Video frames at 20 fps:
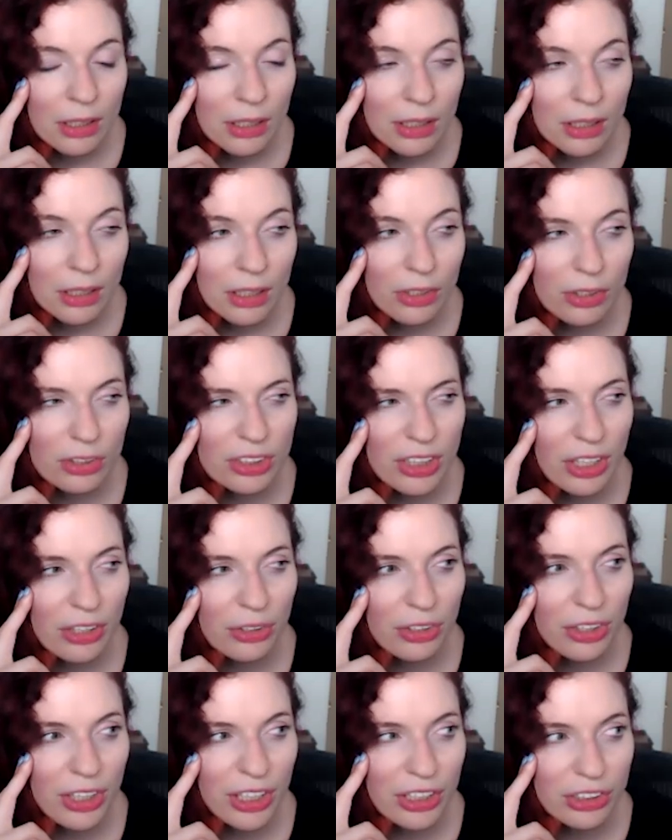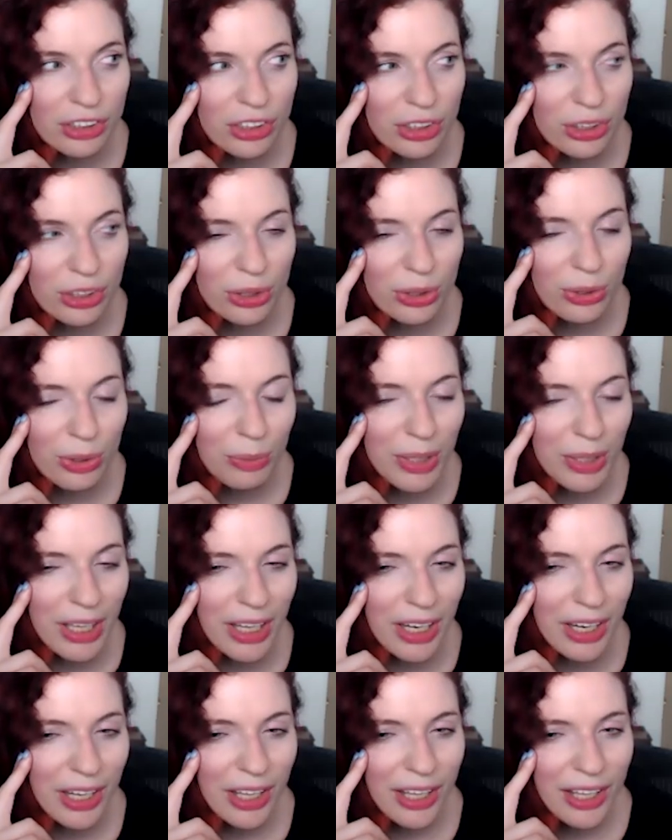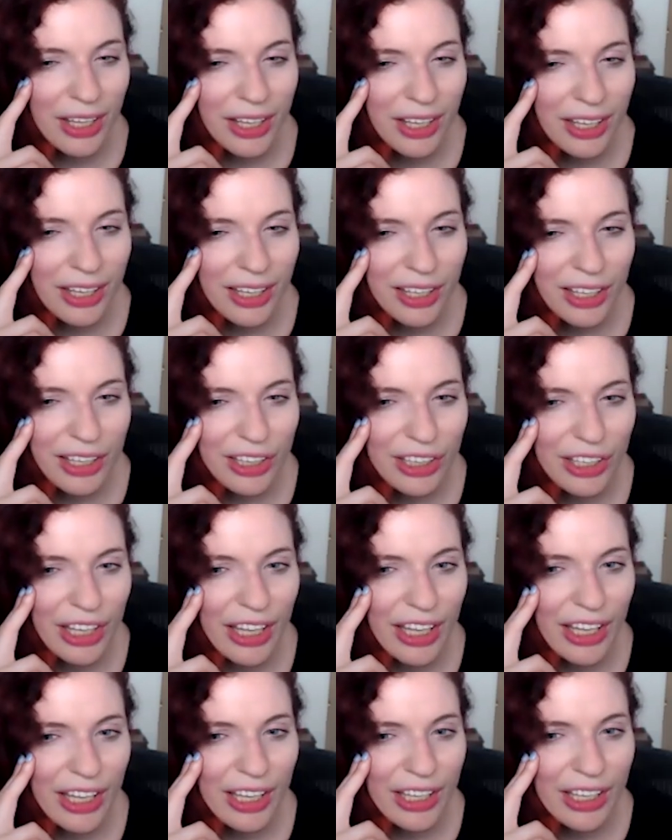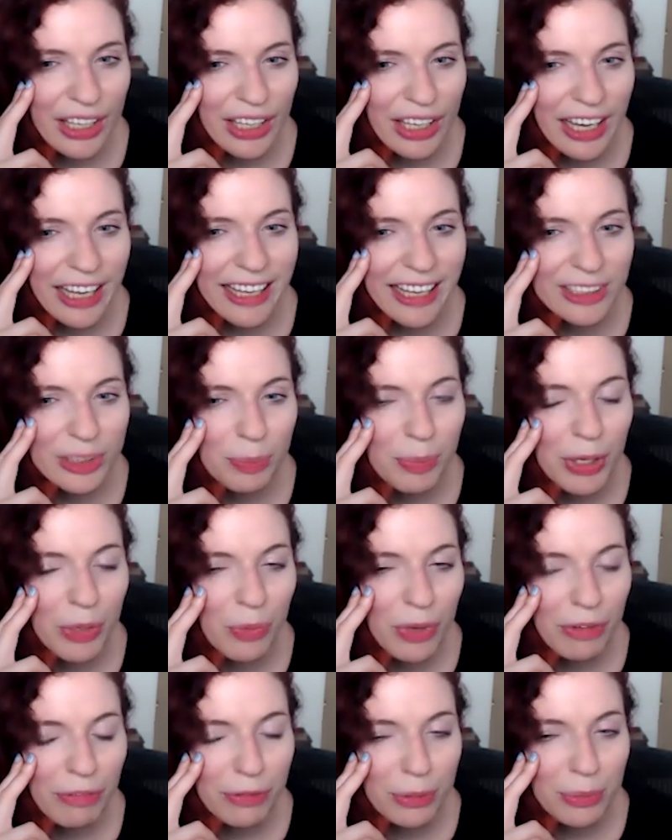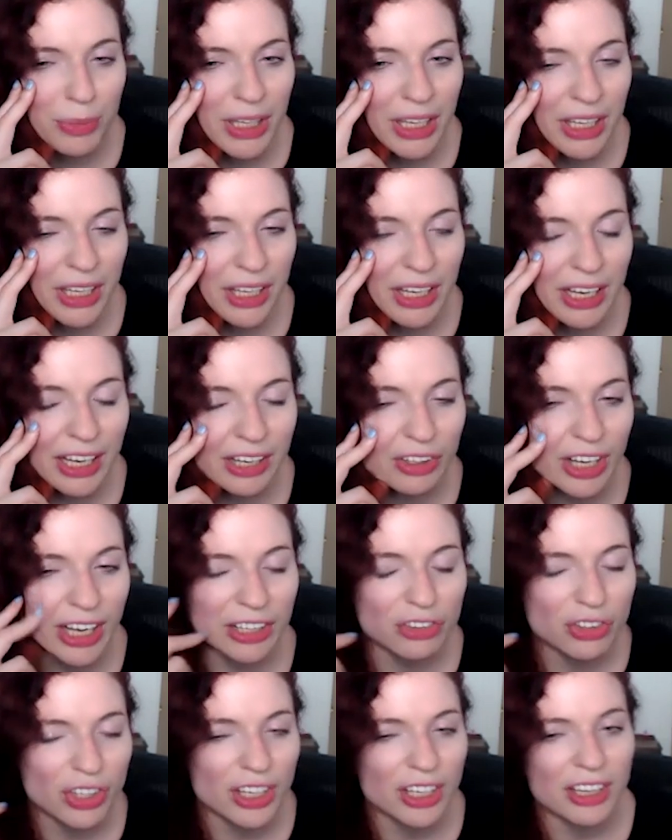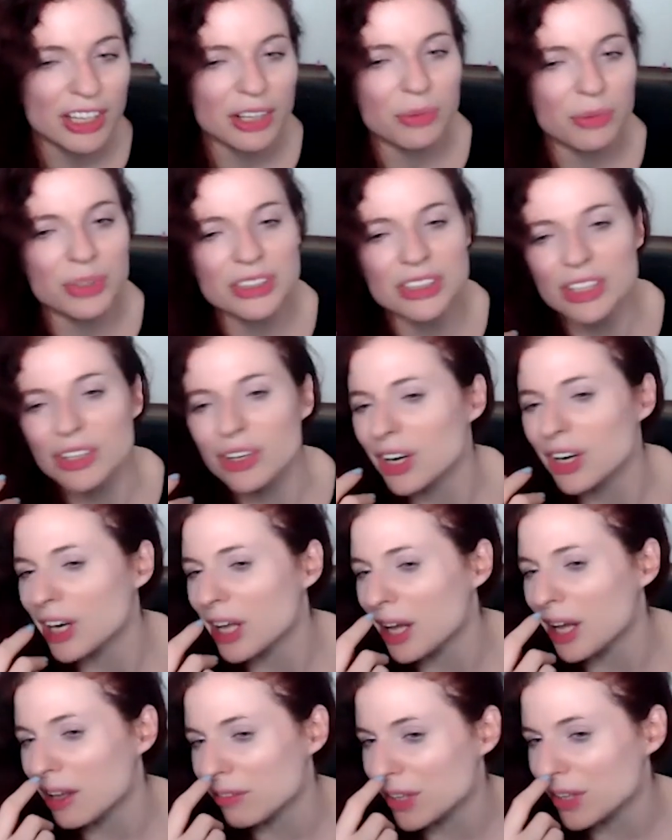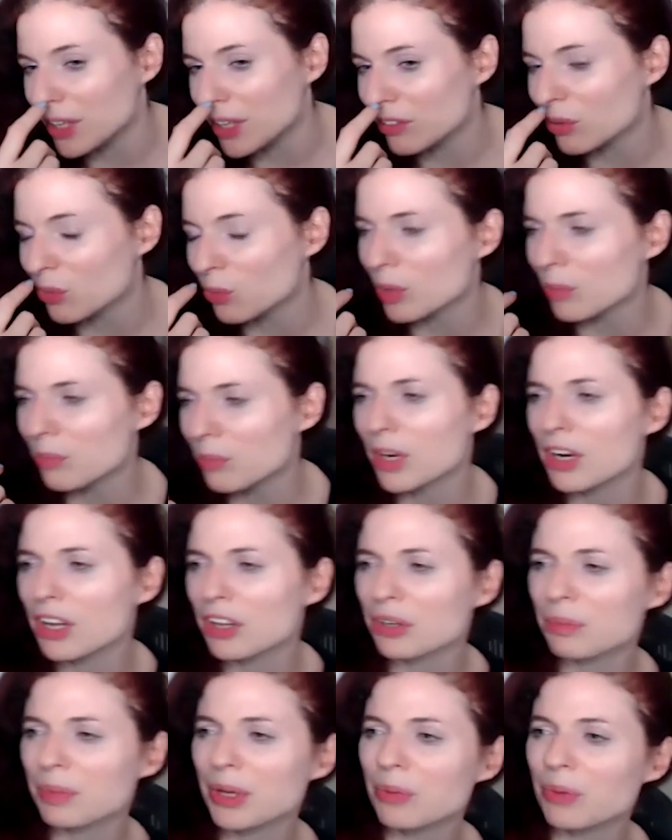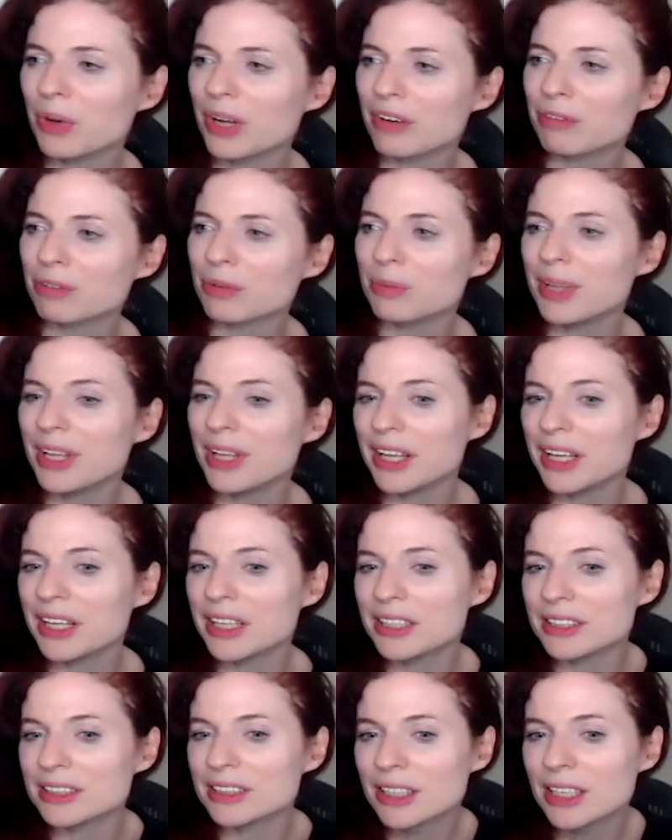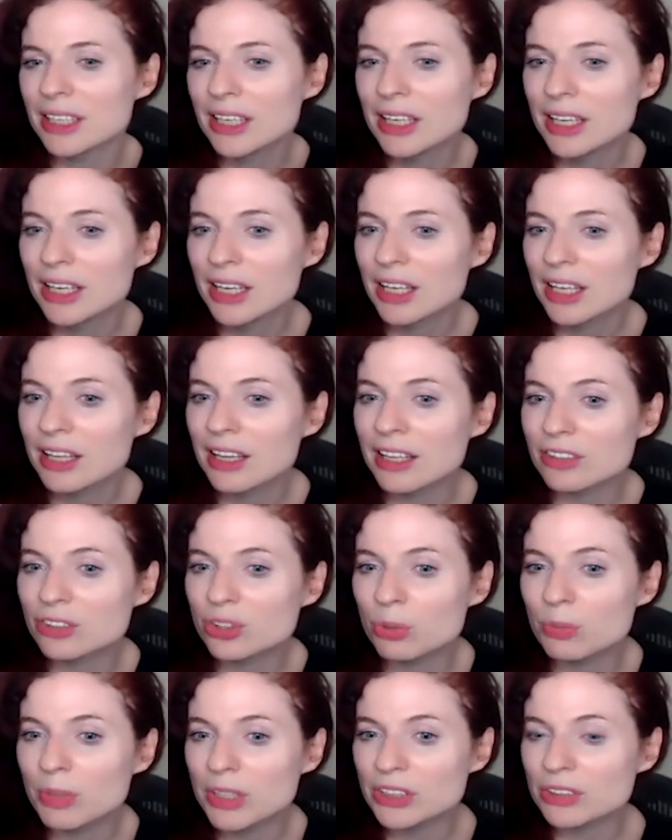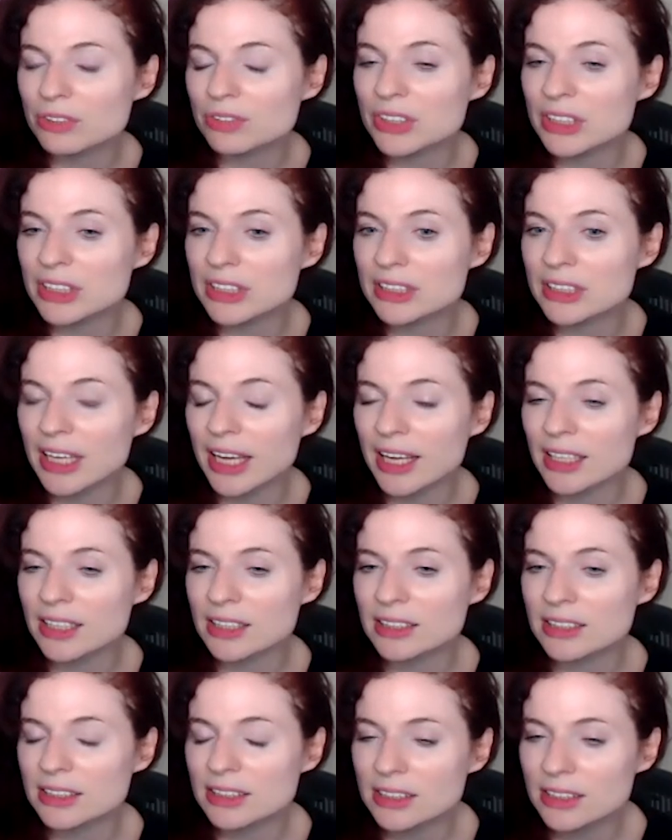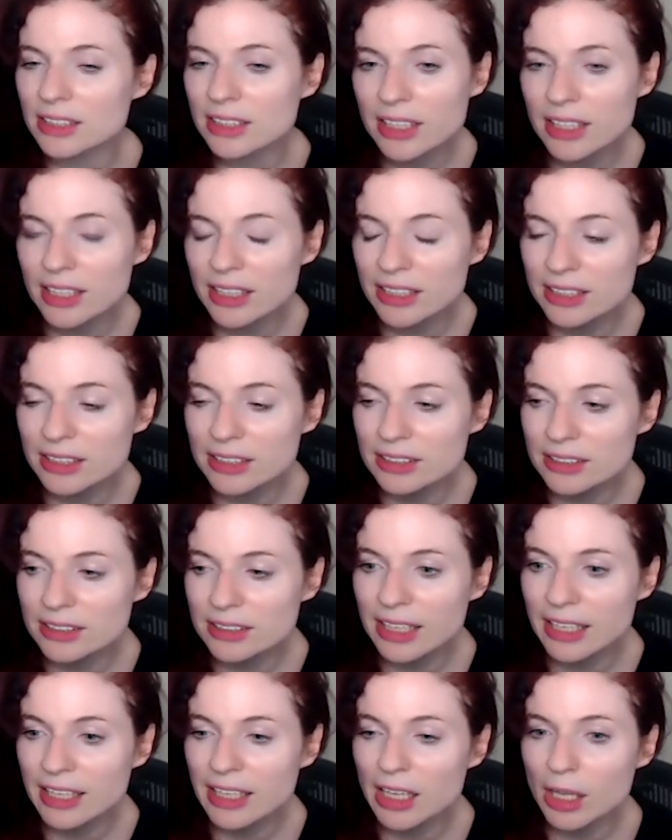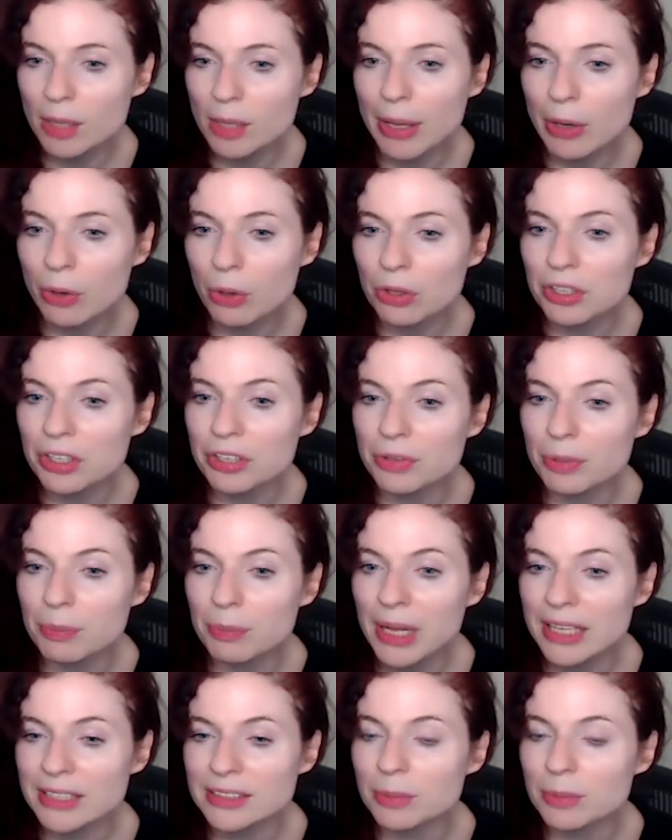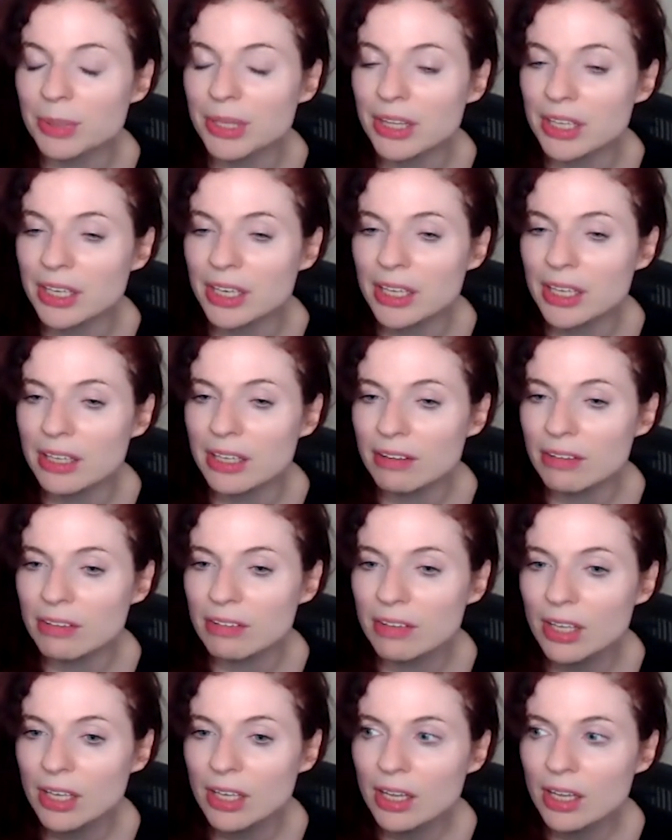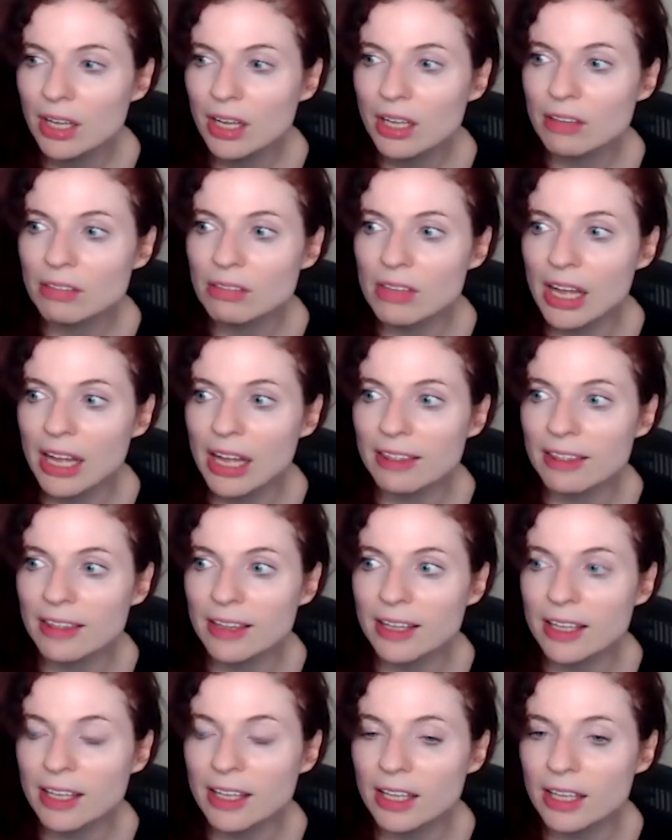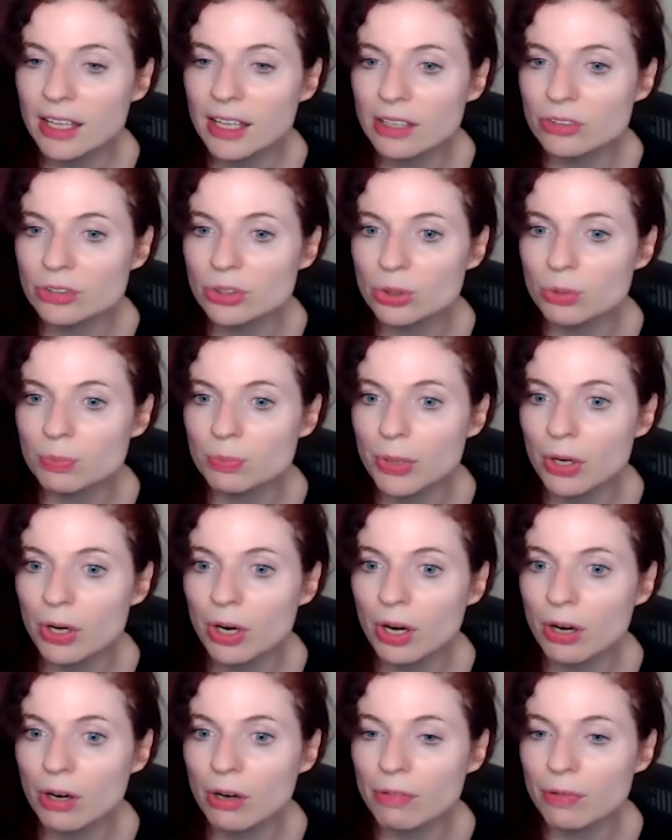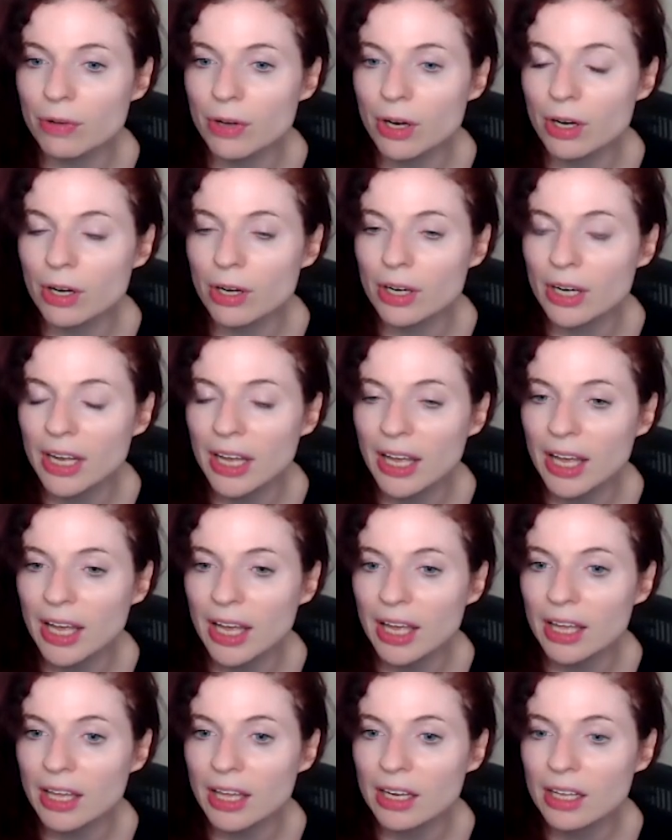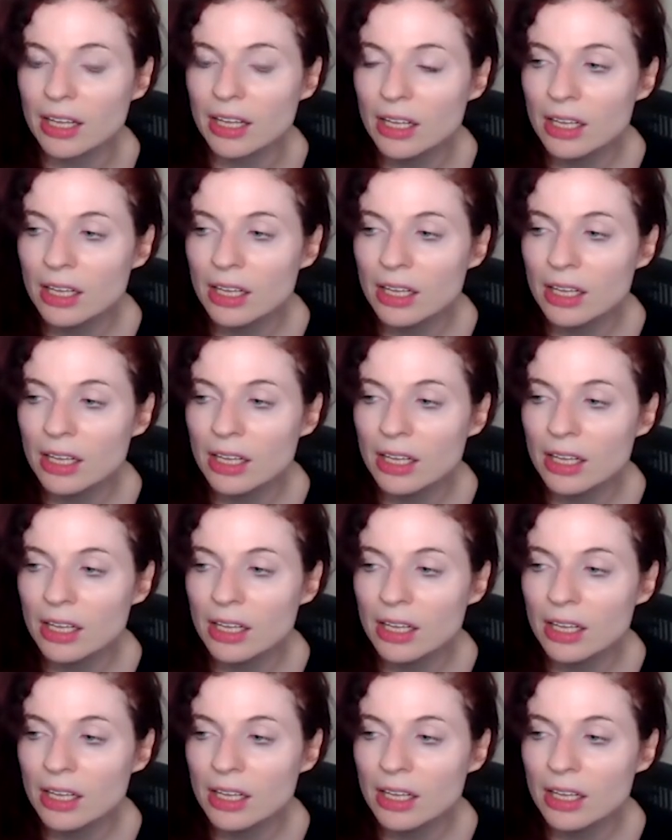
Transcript: there's other things too. I mean, like, I guess a big one for me, I try to think ones that aren't obvious. And another big one for me is that so much of success is thinking about all the different possibilities, not thinking super far ahead.